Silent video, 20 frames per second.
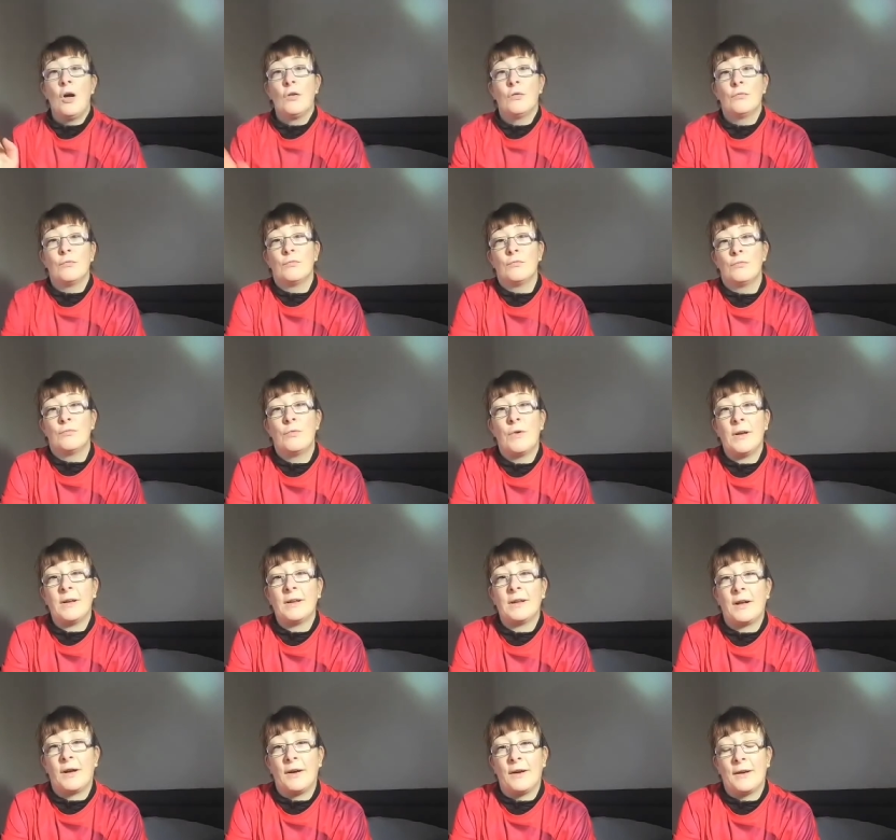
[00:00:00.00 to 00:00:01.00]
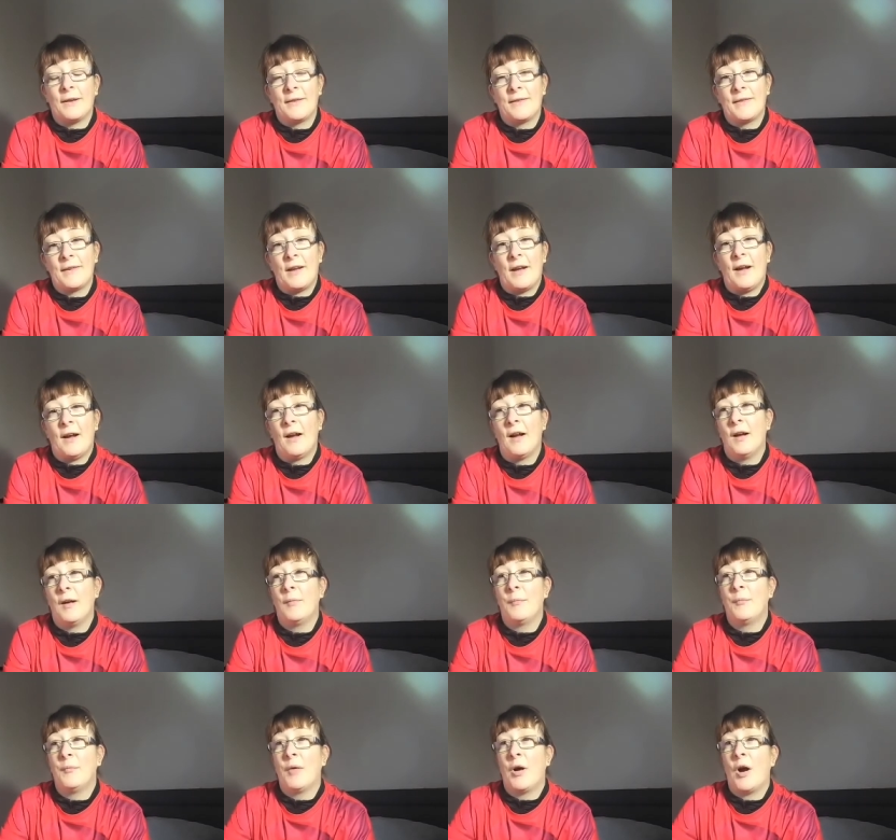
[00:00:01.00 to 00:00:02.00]
Right, guys,
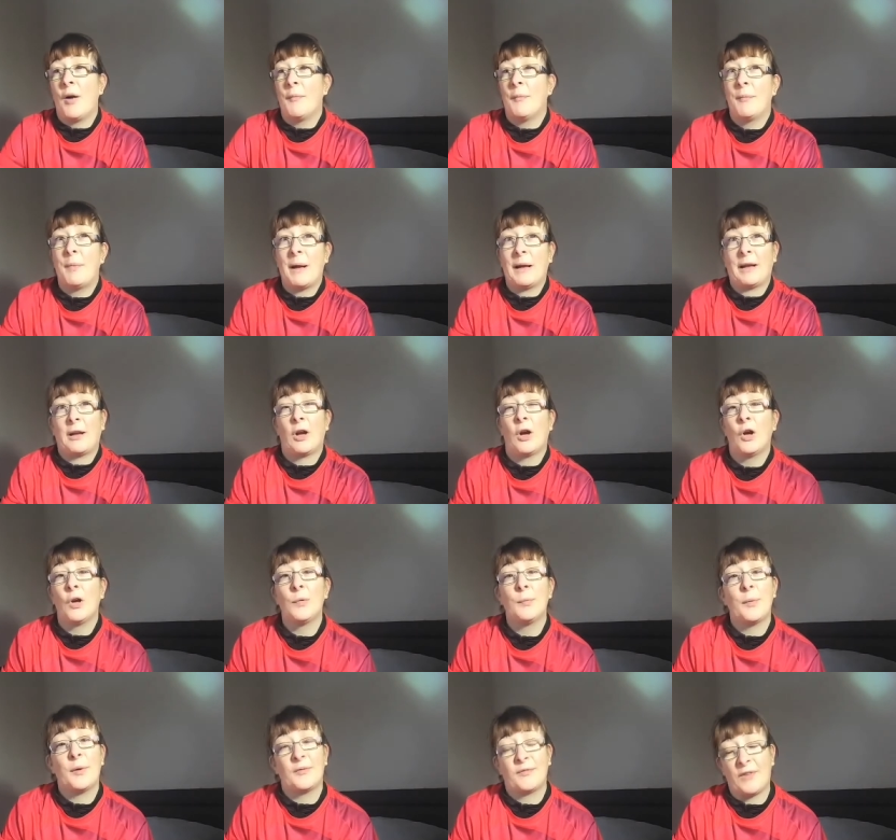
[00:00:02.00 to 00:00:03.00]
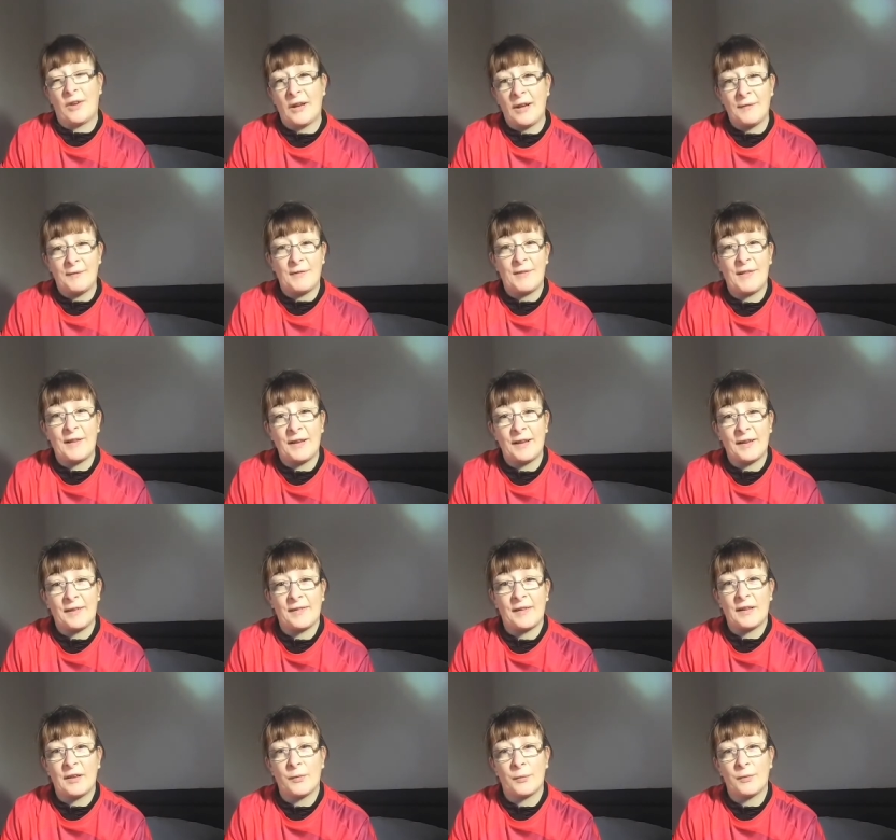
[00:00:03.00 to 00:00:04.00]
um, I'm back home. I've done everything I
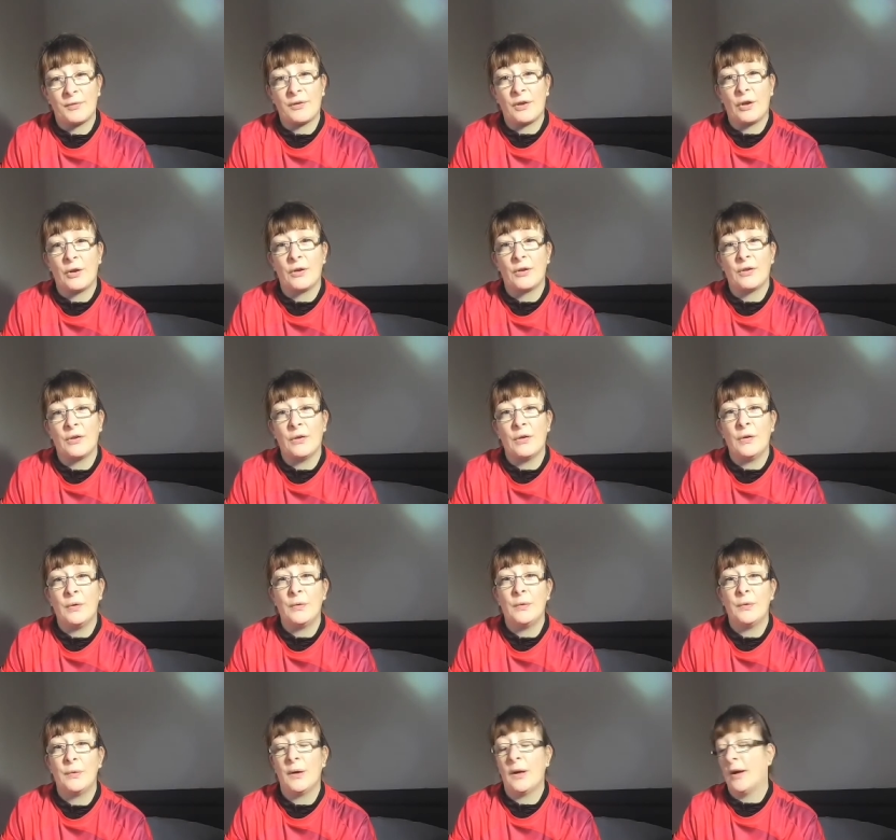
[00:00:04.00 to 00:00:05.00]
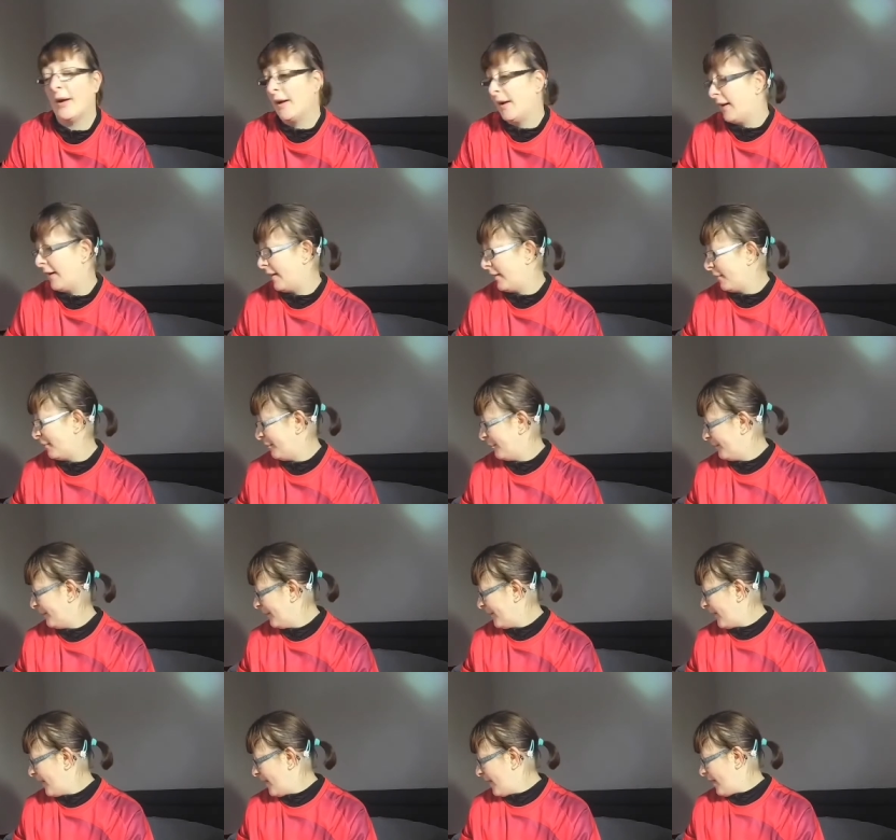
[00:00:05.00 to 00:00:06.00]
said I was going to do. Um,
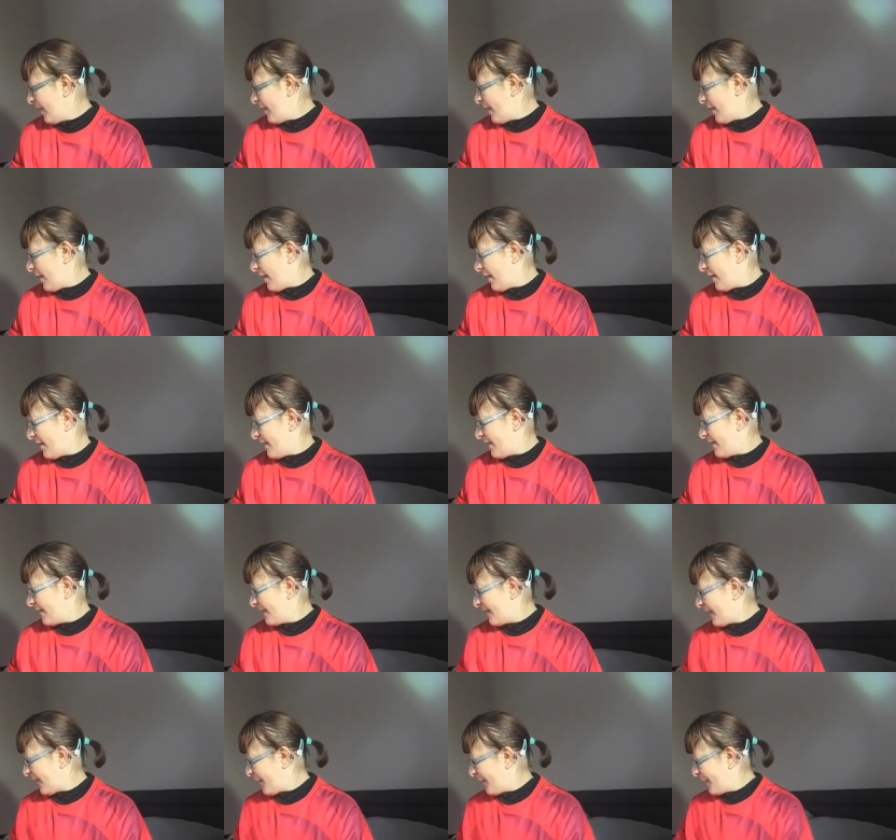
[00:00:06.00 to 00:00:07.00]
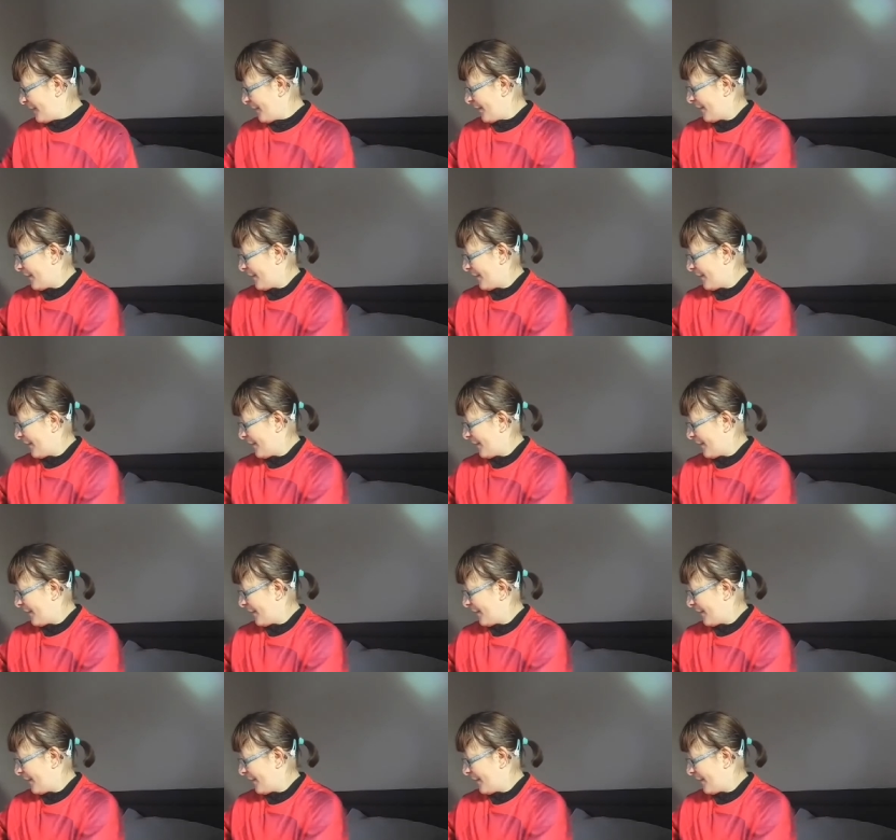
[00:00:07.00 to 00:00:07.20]
so,